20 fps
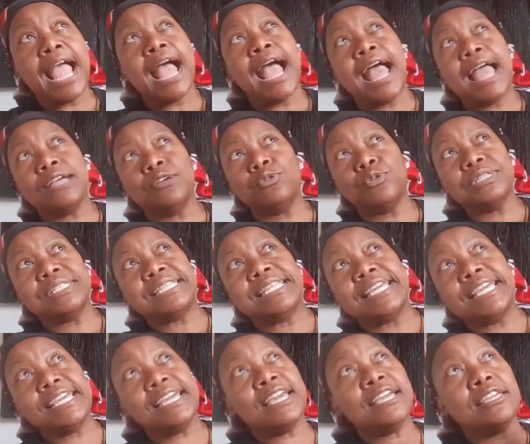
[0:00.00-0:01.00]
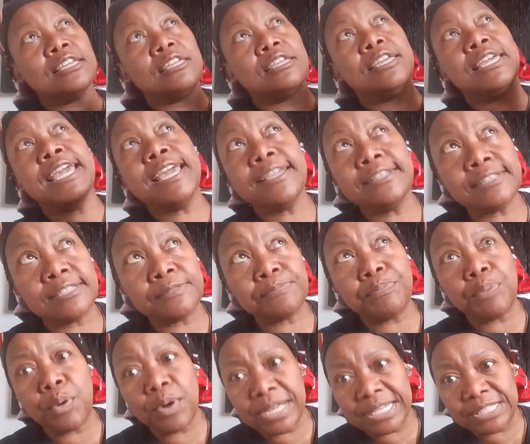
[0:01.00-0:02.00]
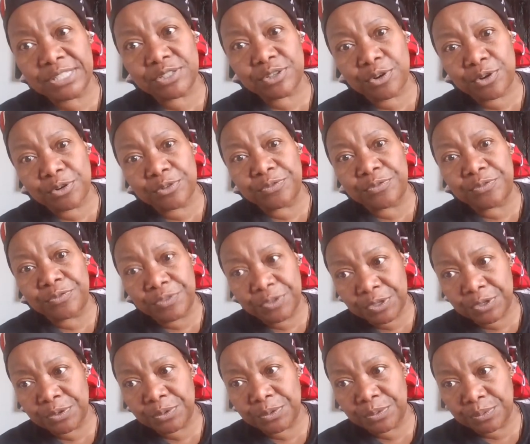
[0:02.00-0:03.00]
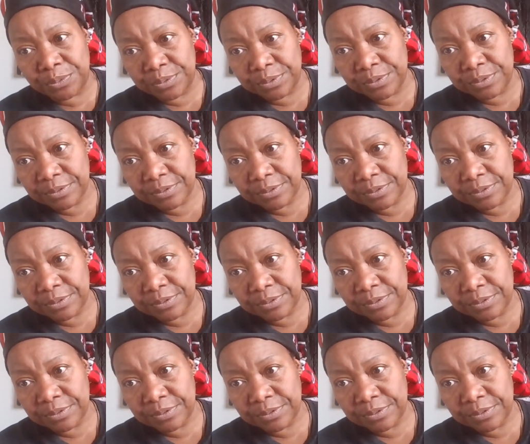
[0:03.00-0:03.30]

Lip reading: I could hear his point of view.